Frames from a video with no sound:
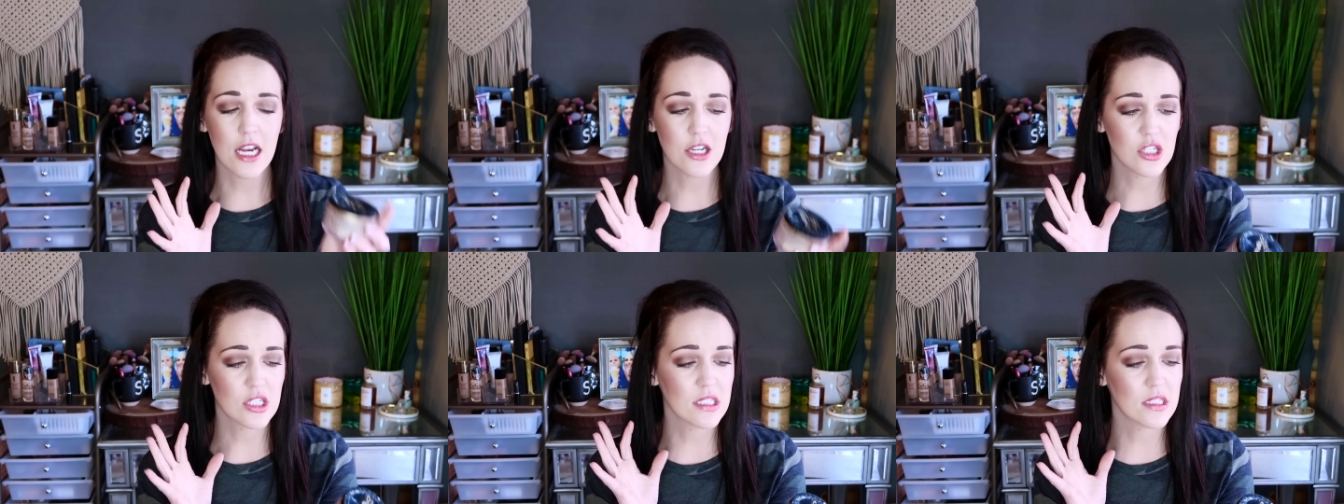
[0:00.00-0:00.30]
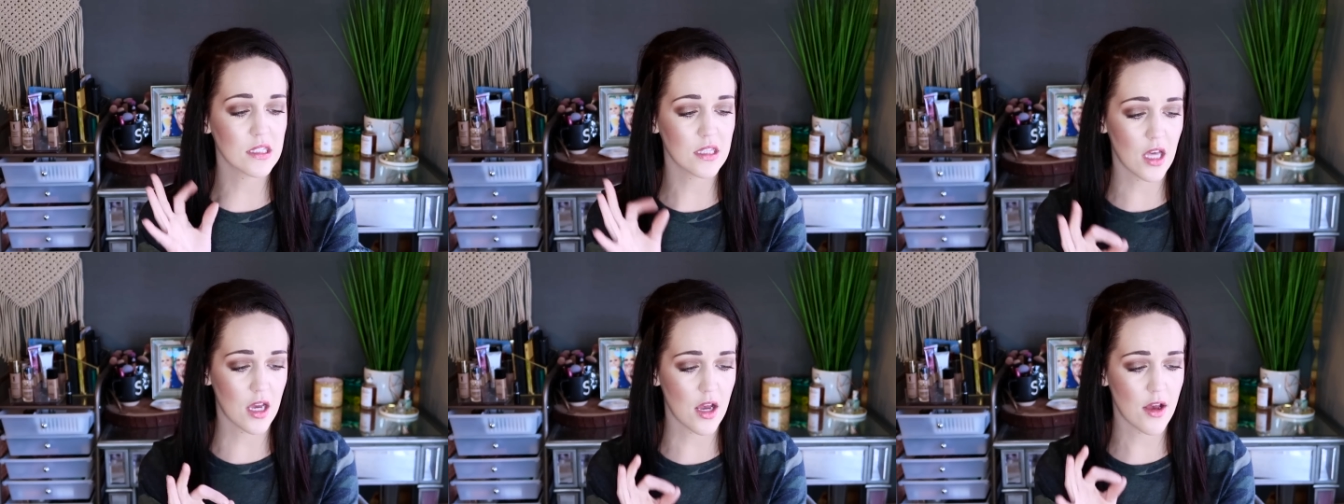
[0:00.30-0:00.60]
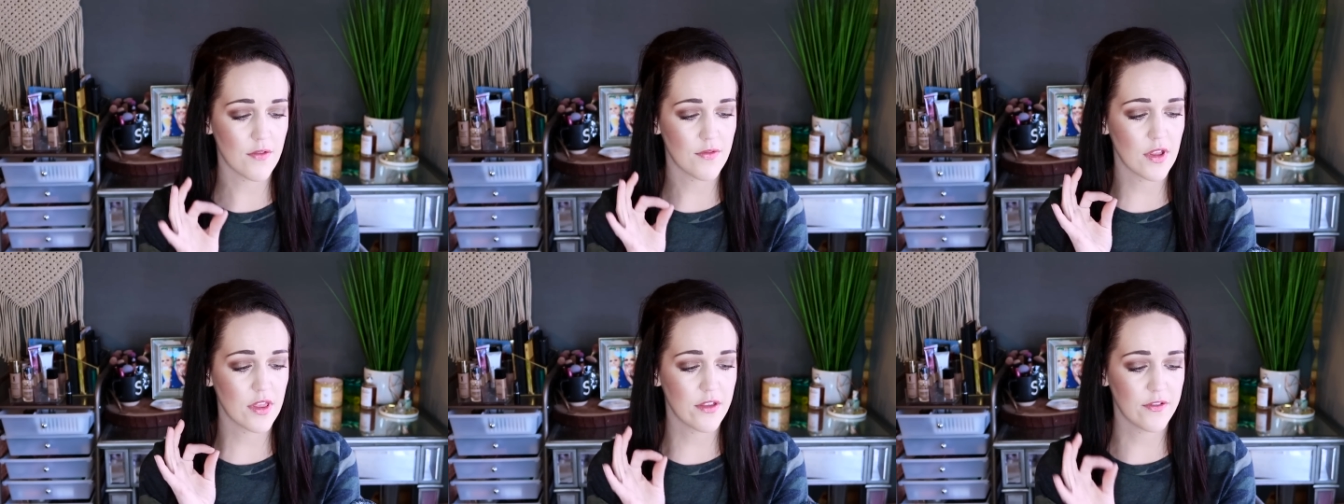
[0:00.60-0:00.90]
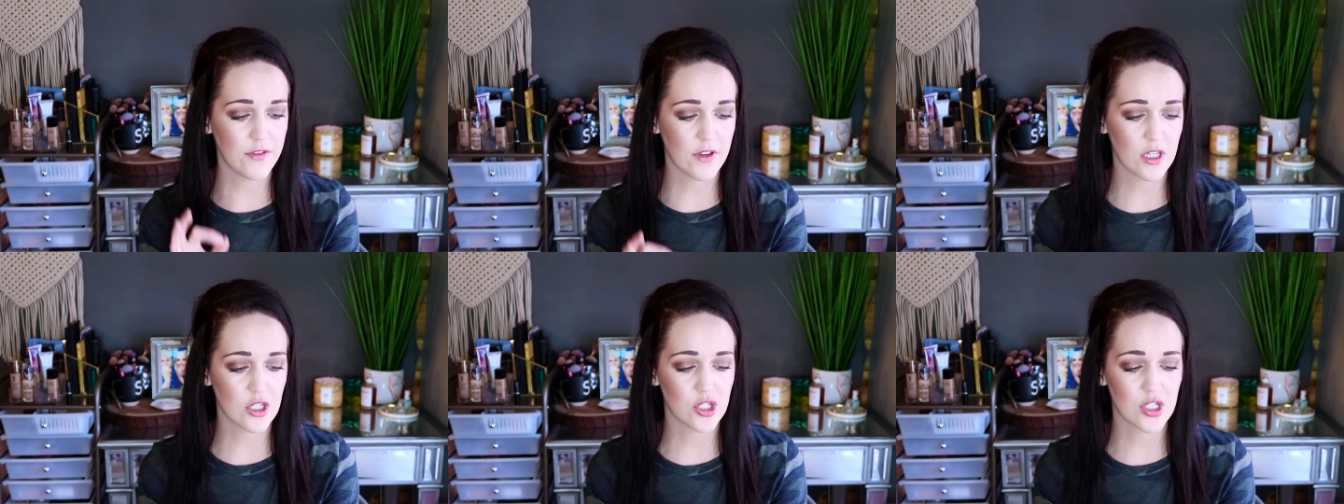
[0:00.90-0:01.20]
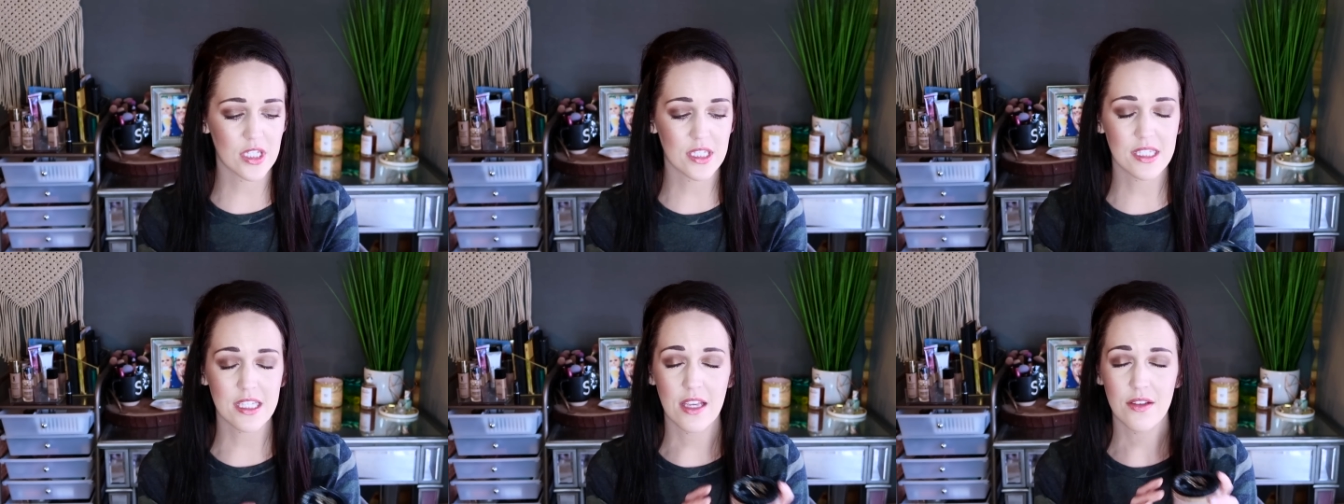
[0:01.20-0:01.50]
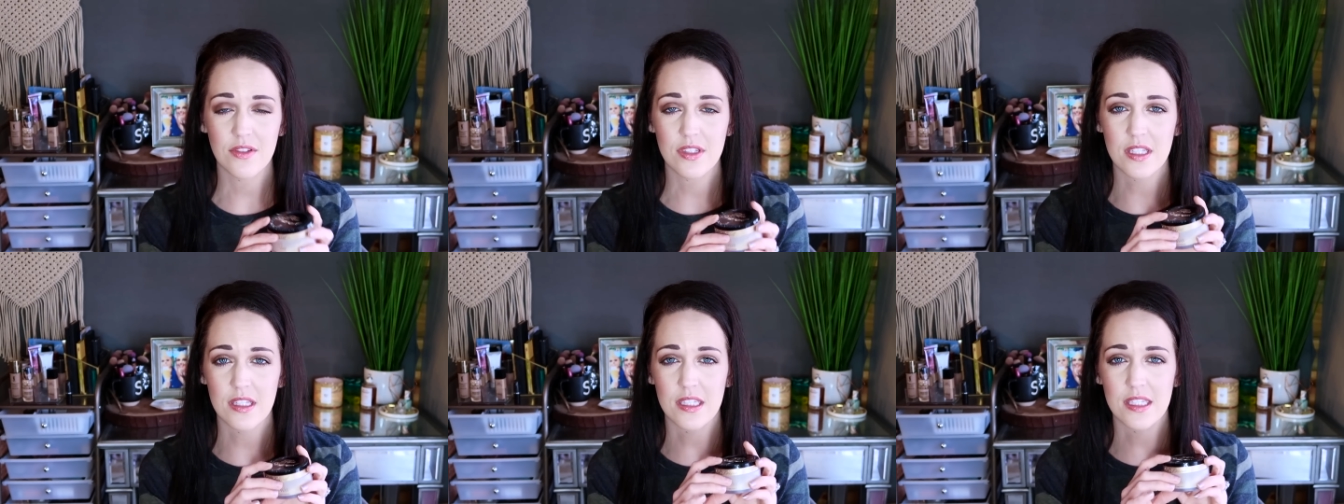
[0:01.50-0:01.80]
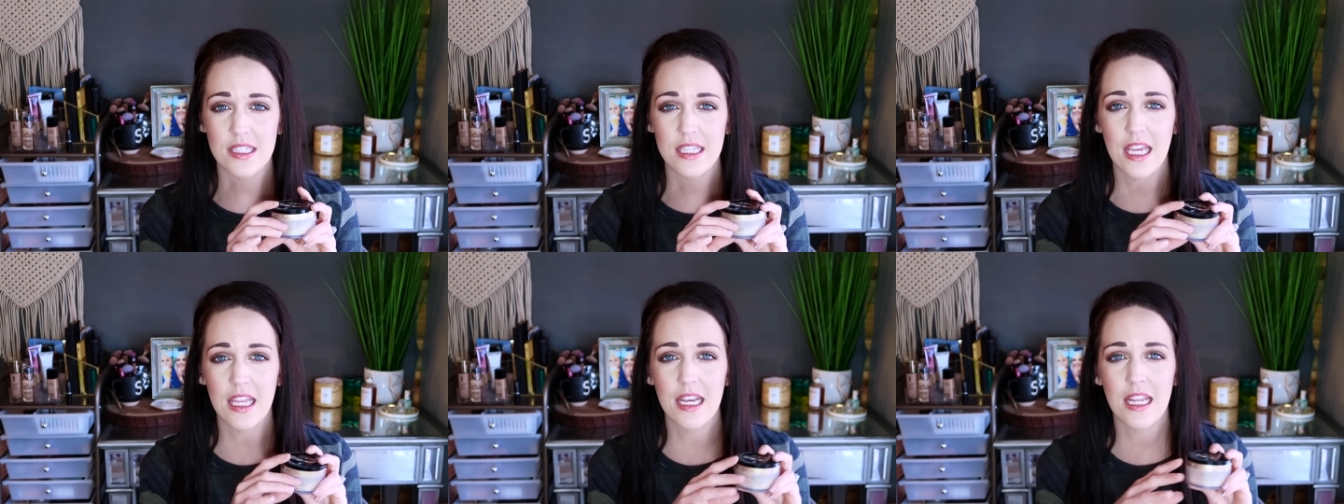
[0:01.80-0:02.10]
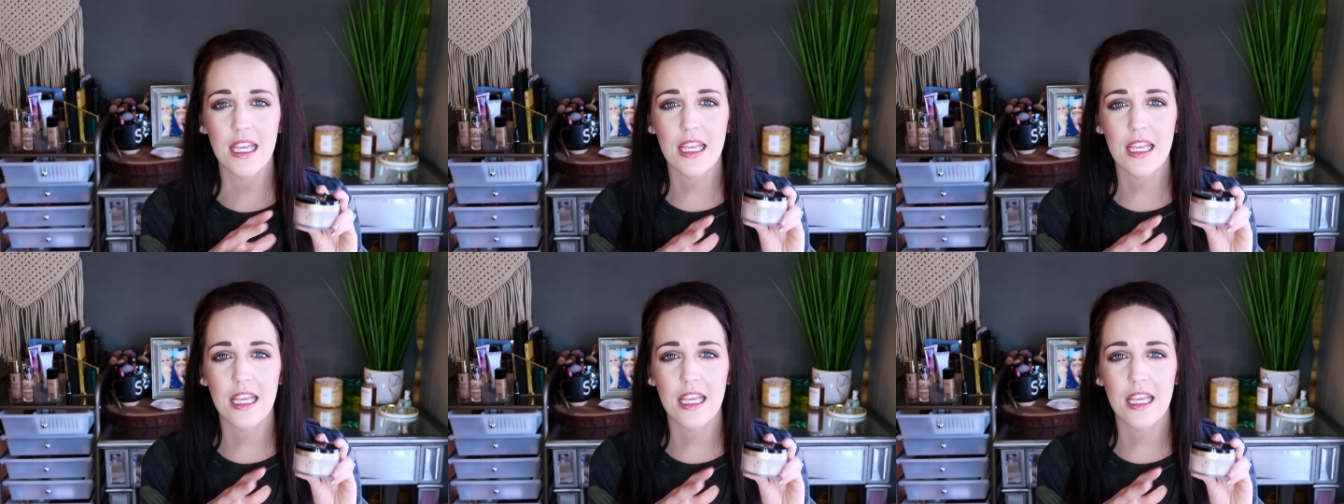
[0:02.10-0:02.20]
I just love the finish this gives to the skin.